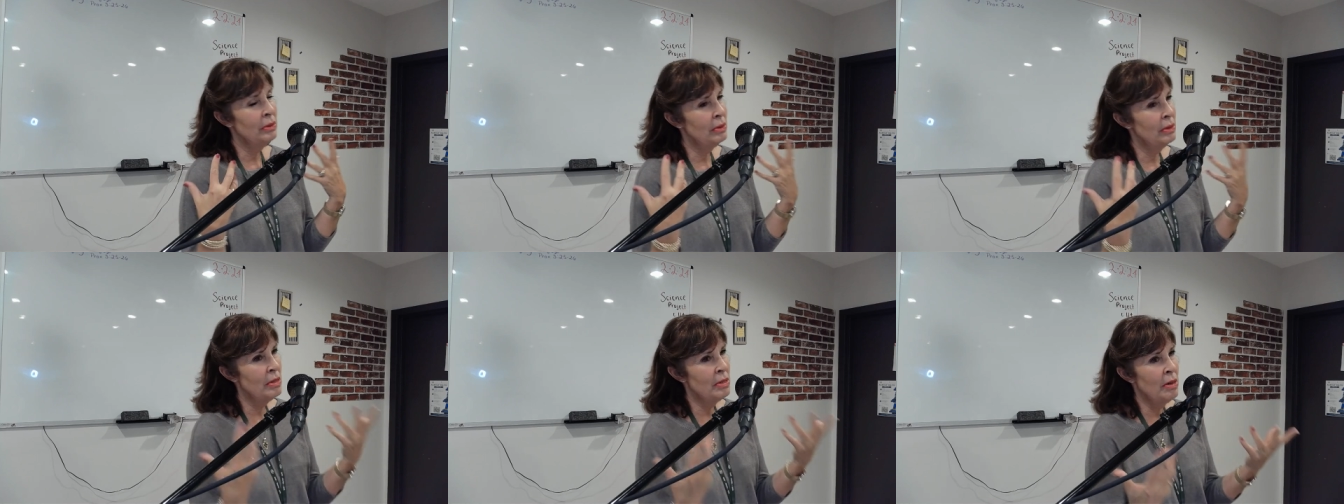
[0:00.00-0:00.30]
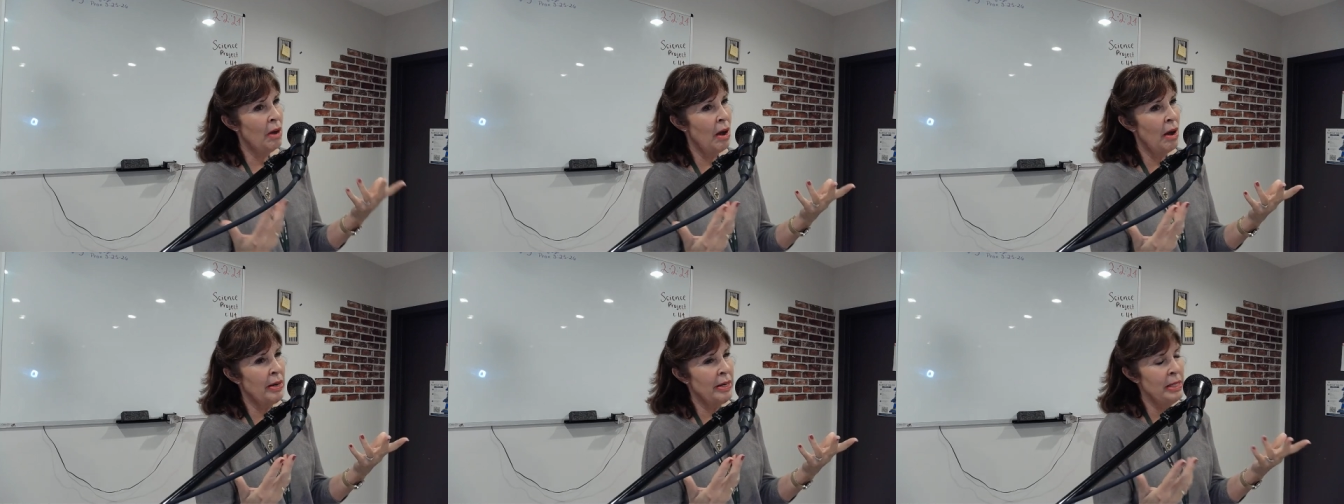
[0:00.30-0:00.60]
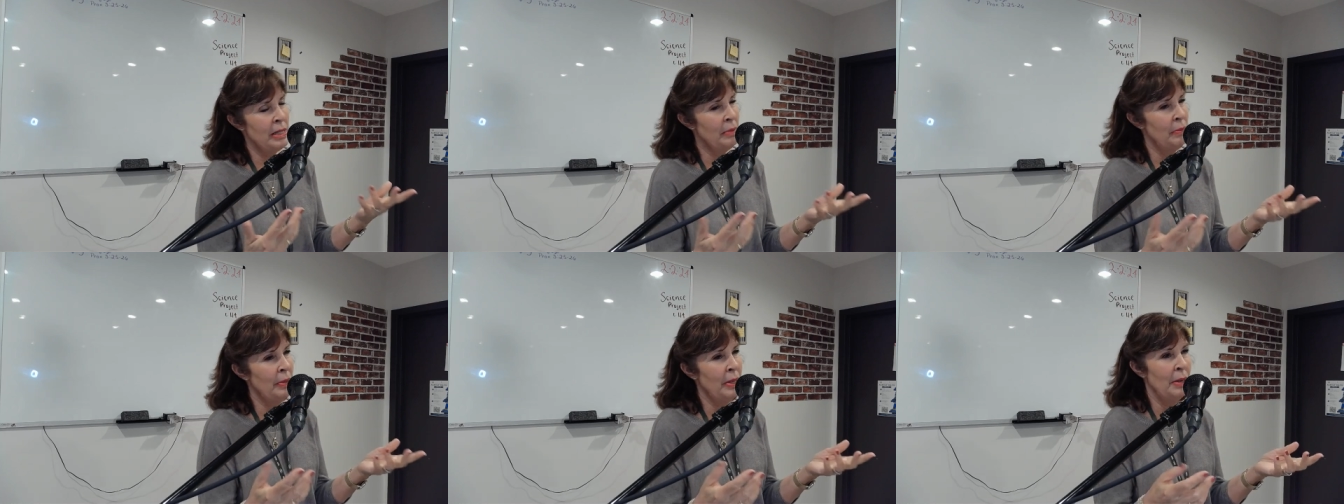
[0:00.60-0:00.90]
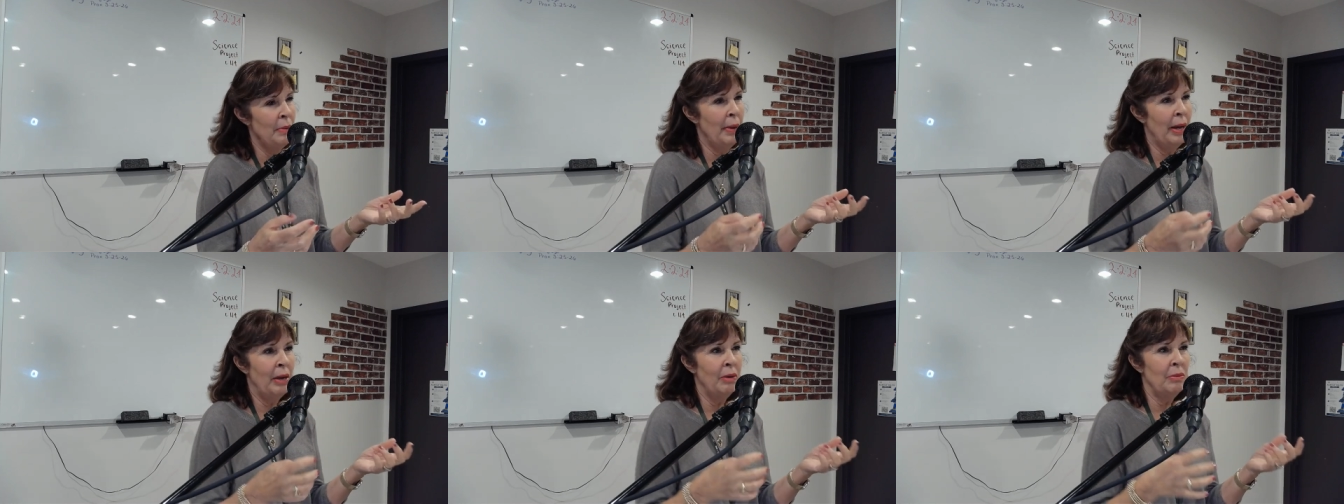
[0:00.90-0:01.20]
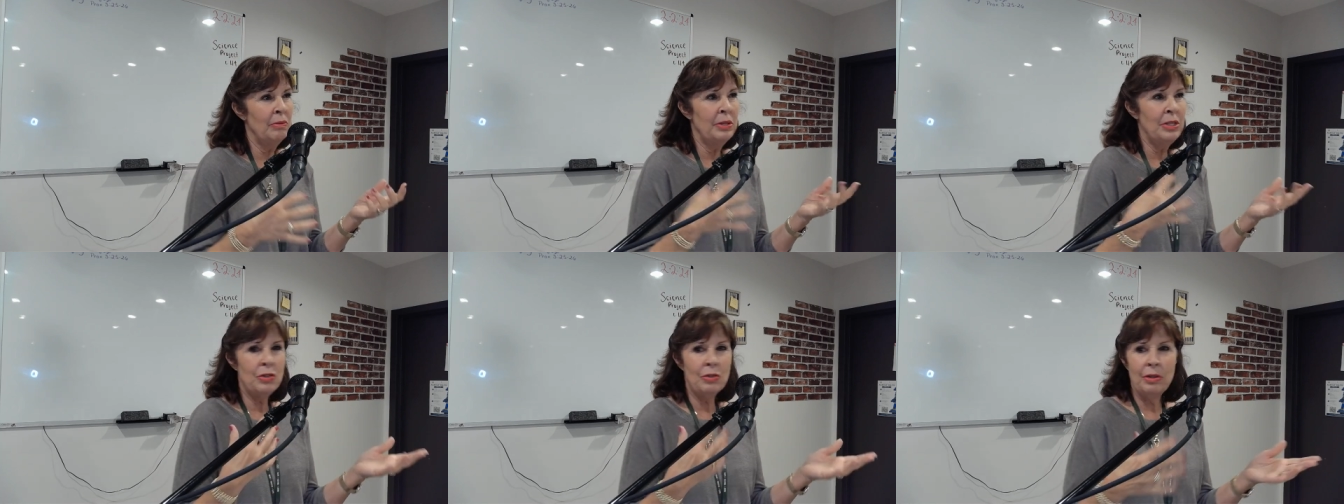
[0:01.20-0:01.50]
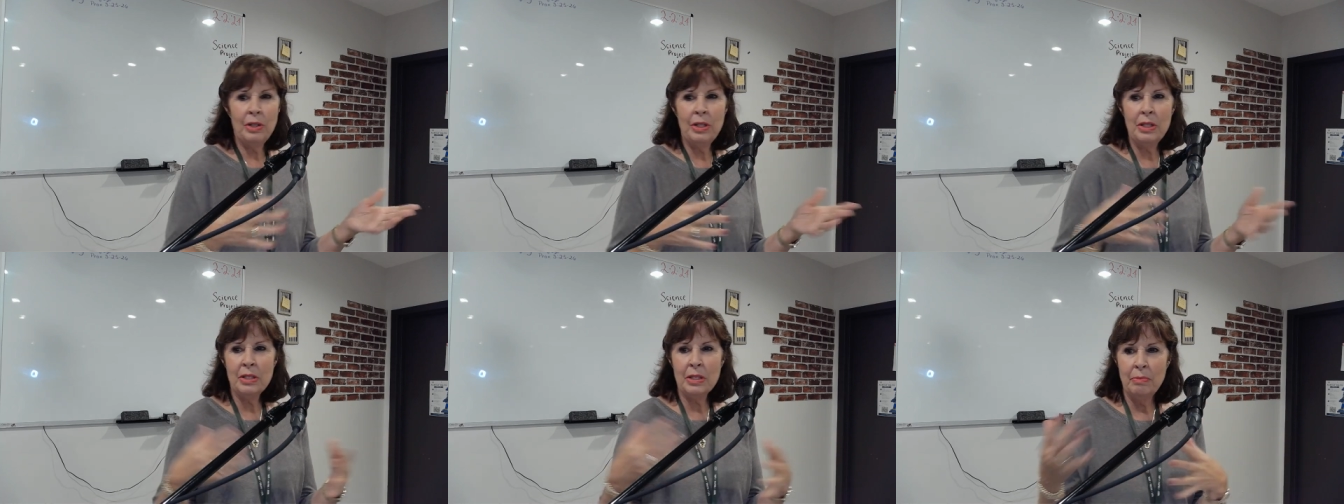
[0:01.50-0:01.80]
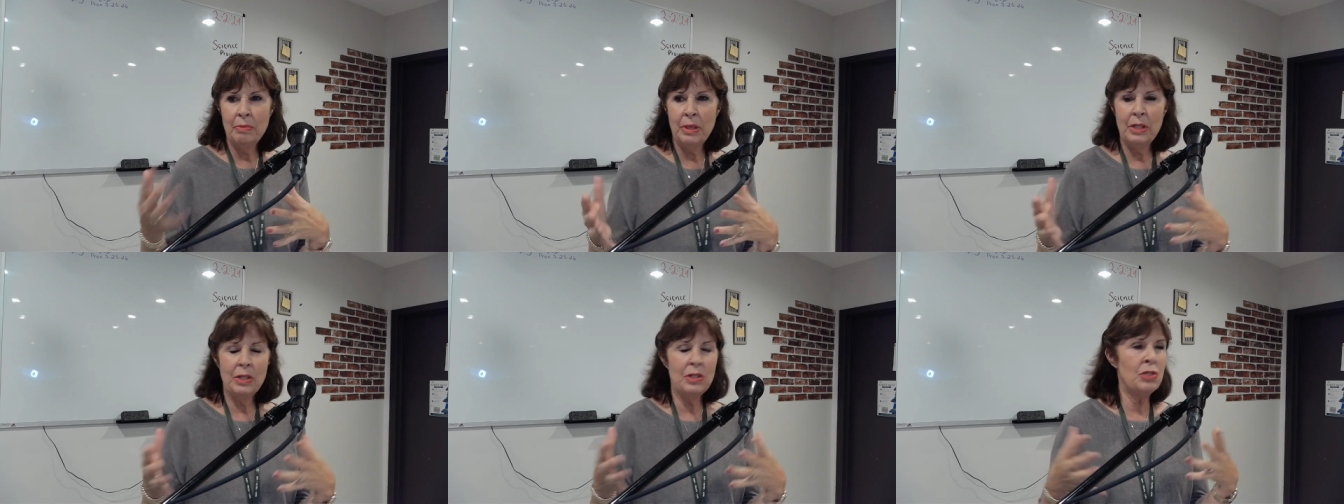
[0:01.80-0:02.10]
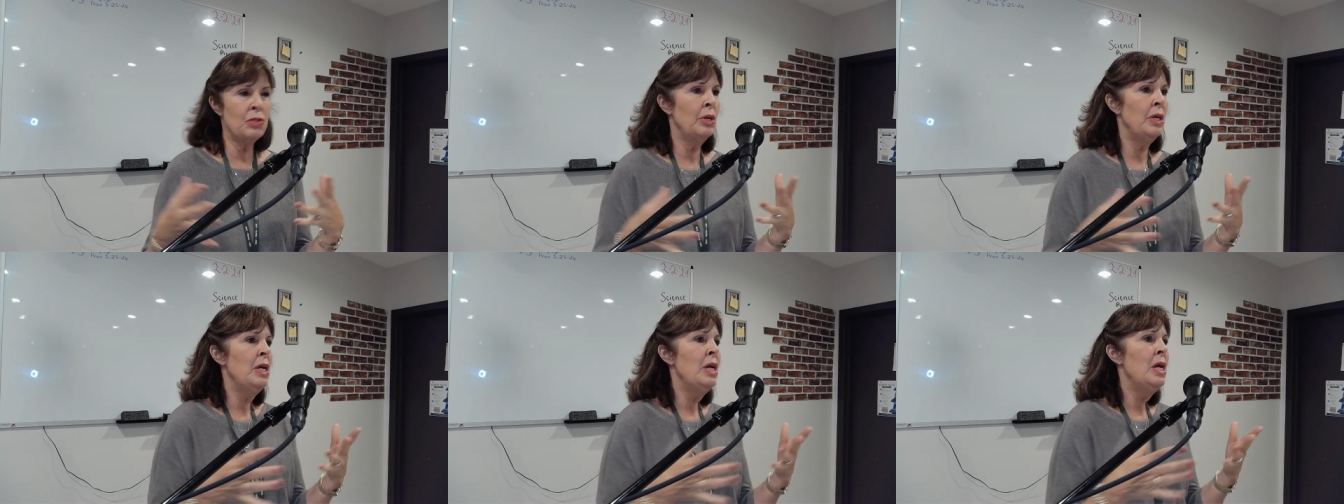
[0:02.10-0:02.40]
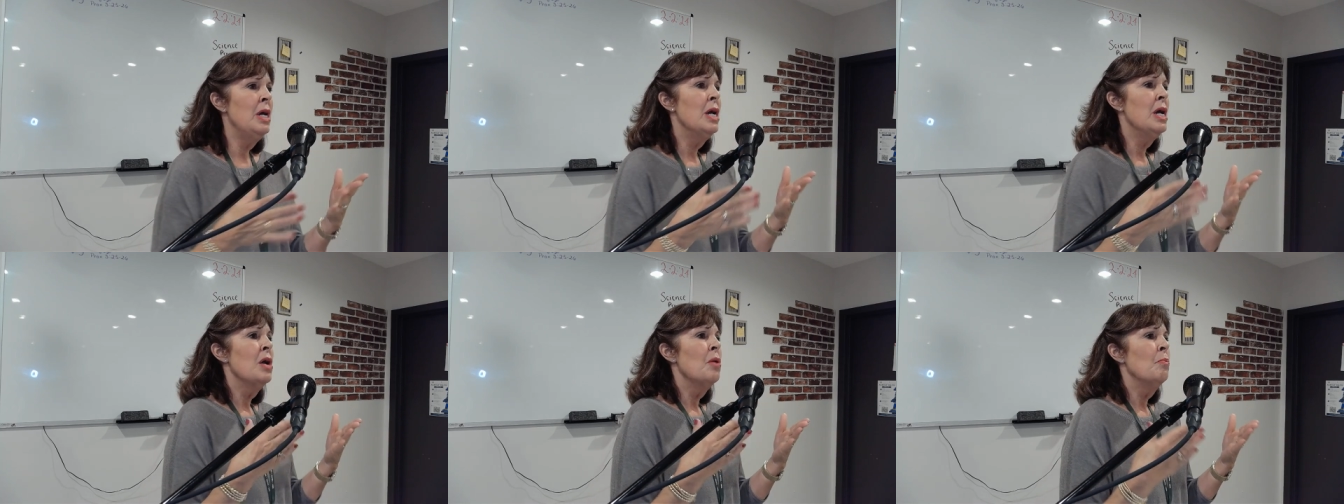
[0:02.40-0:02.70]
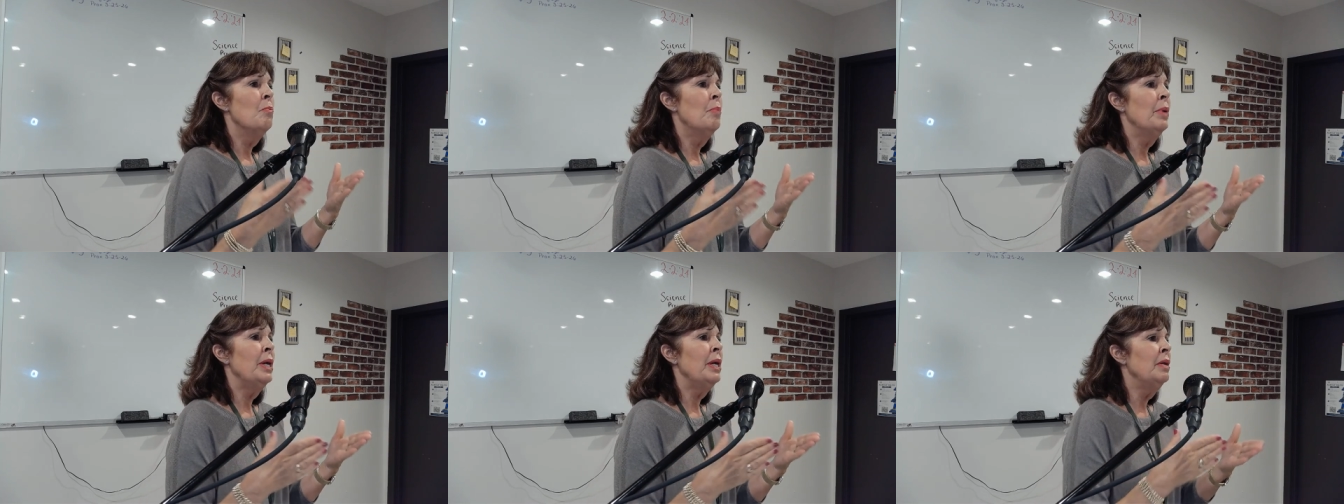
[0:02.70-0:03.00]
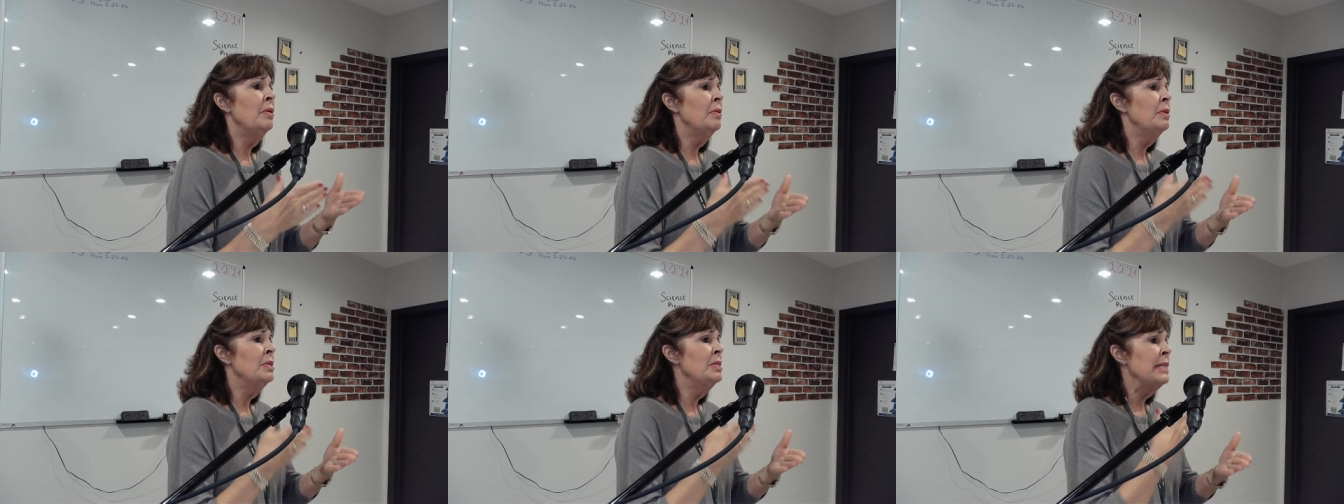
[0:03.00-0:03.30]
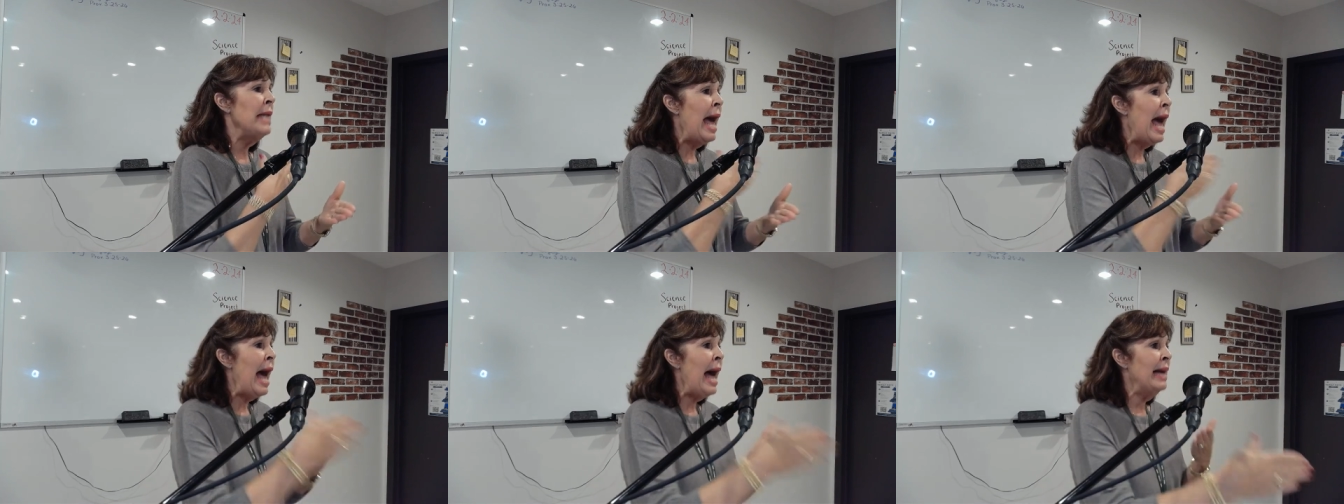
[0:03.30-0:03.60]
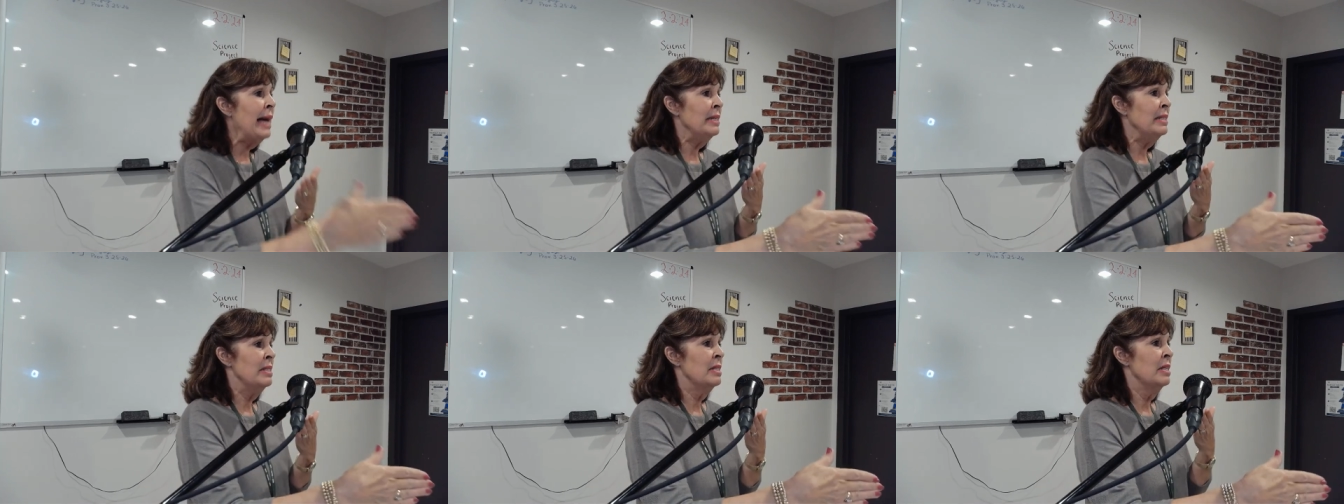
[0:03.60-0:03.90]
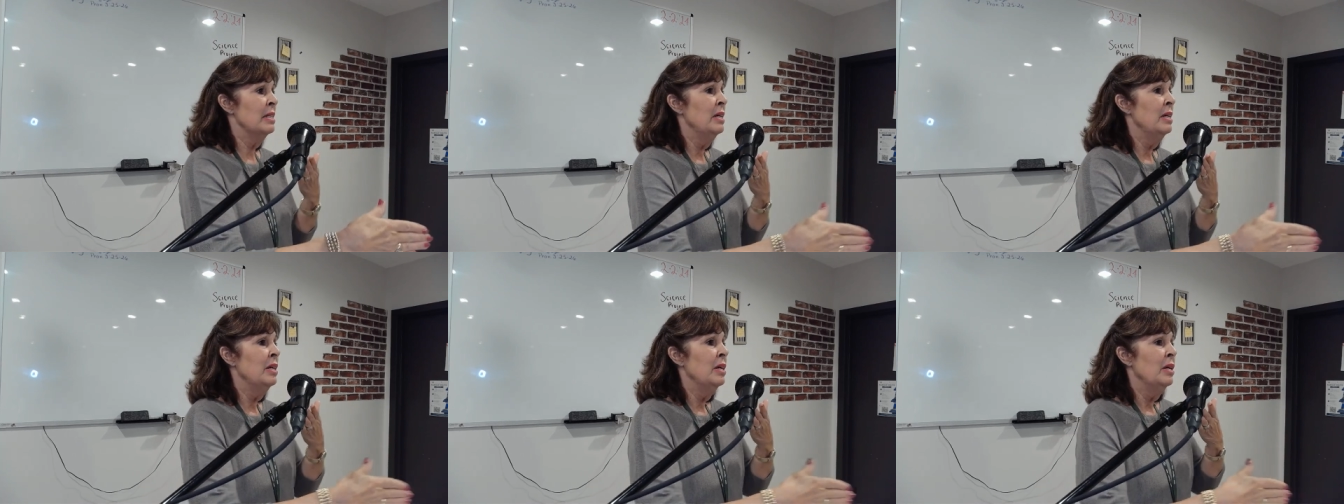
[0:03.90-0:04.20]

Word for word: talking to me about retreats and ministry, but it was ads.